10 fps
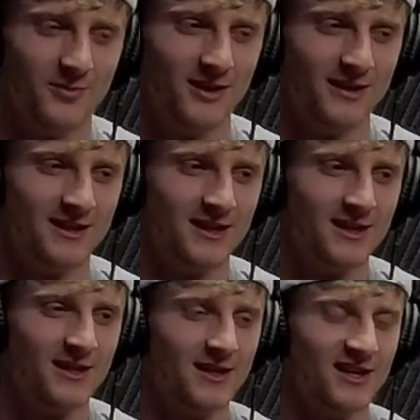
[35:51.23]
But,
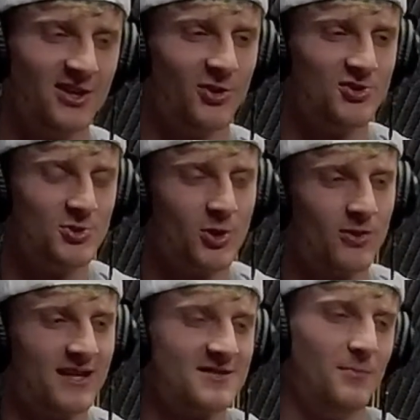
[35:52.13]

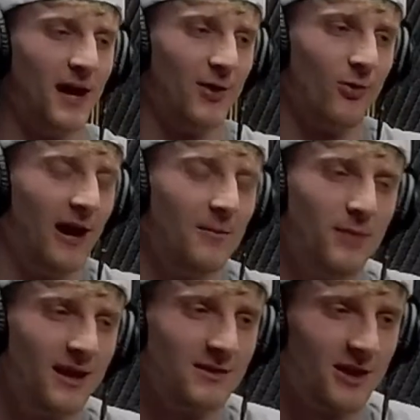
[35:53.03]
JUCO gets a bad rap
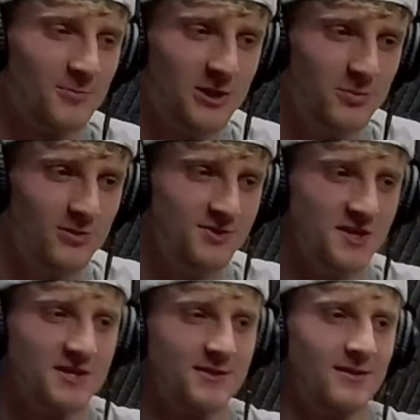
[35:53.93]
by a lot of people.
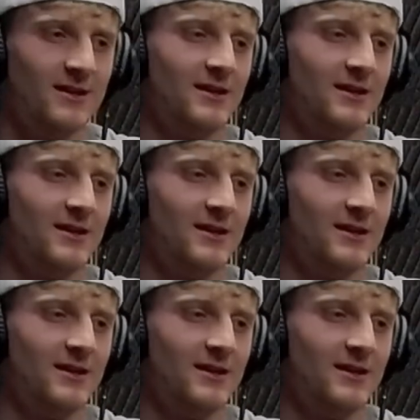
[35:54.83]
Just,